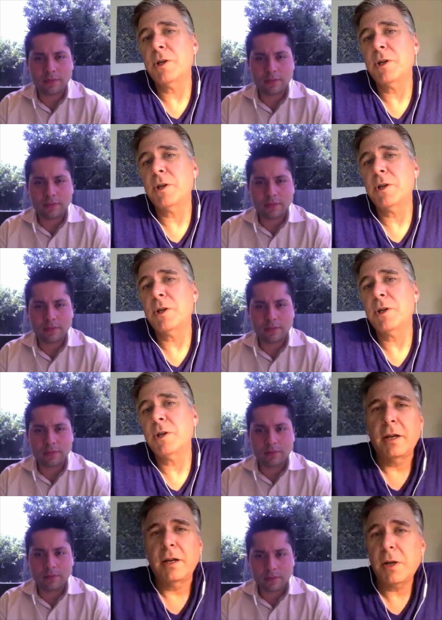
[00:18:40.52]
Speaker 1: And because of
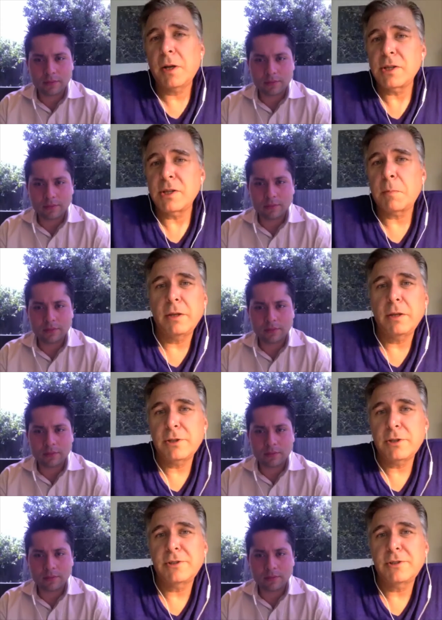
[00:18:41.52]
that,
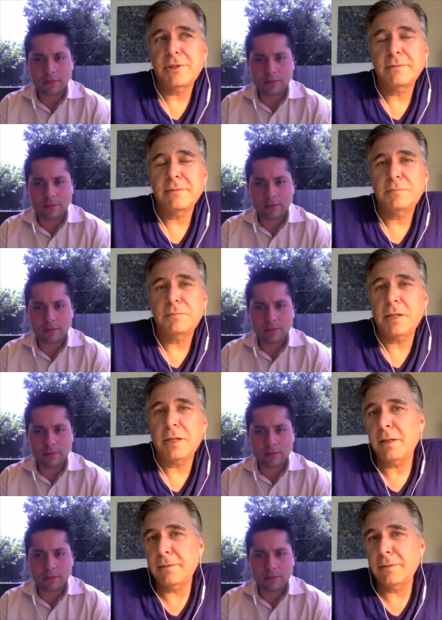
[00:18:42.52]
politicians, they
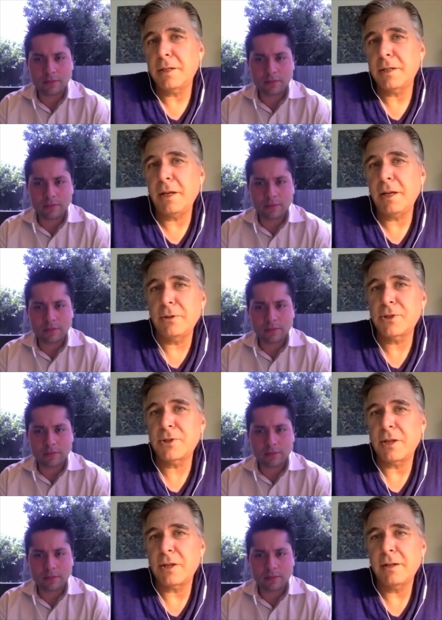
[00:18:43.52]
take, they take notice
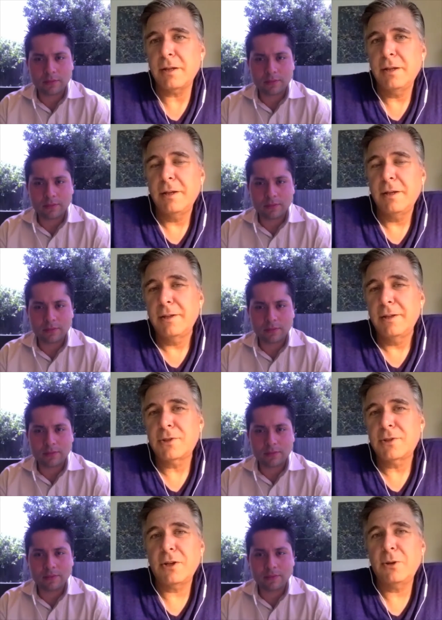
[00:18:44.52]
of that.
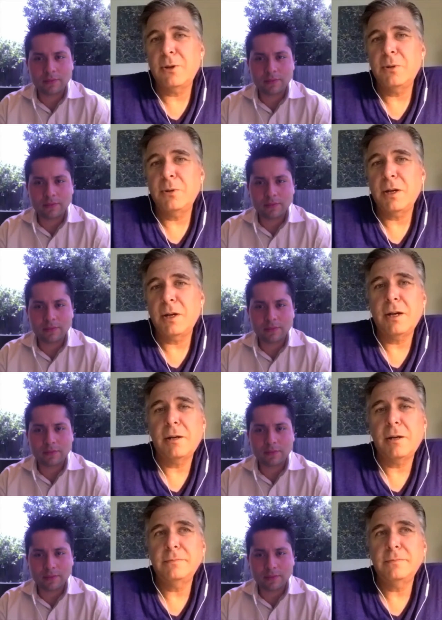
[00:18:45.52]
So
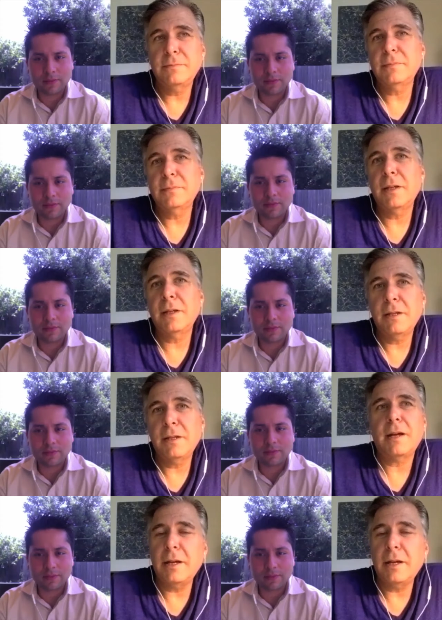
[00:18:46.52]
um, I